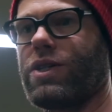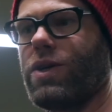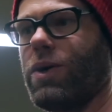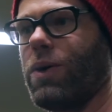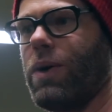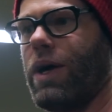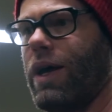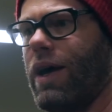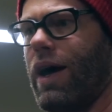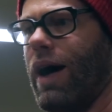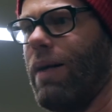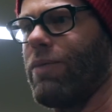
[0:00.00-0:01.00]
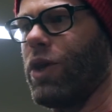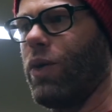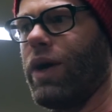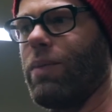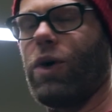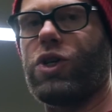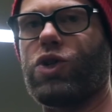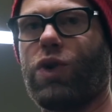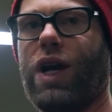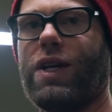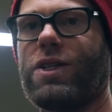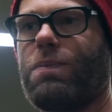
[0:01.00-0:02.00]
So the OEM one
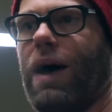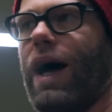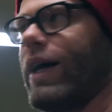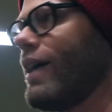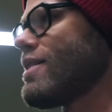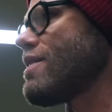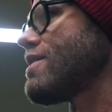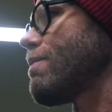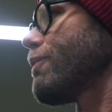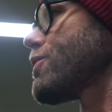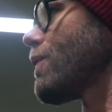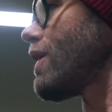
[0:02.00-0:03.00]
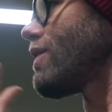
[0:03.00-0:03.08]
drains back. I guess the simplest way